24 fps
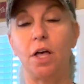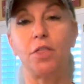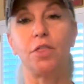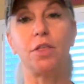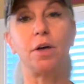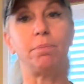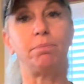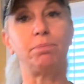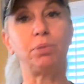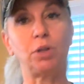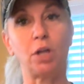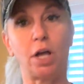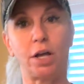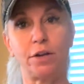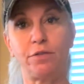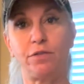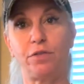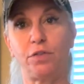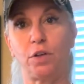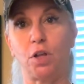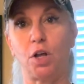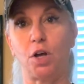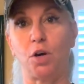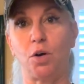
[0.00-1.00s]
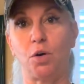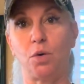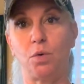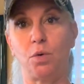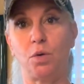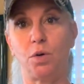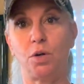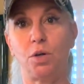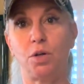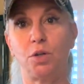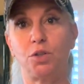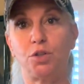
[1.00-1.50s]
the blood
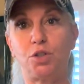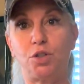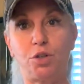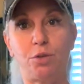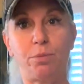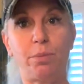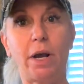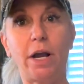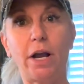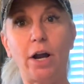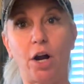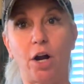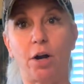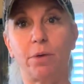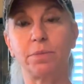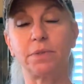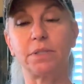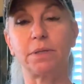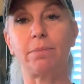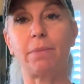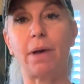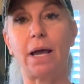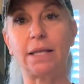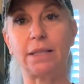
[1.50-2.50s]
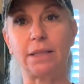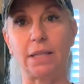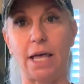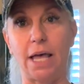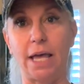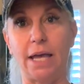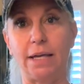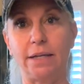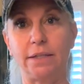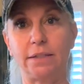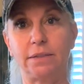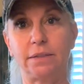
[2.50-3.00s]
flow to my arms and my
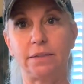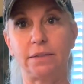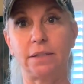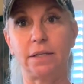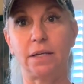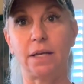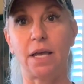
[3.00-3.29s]
legs,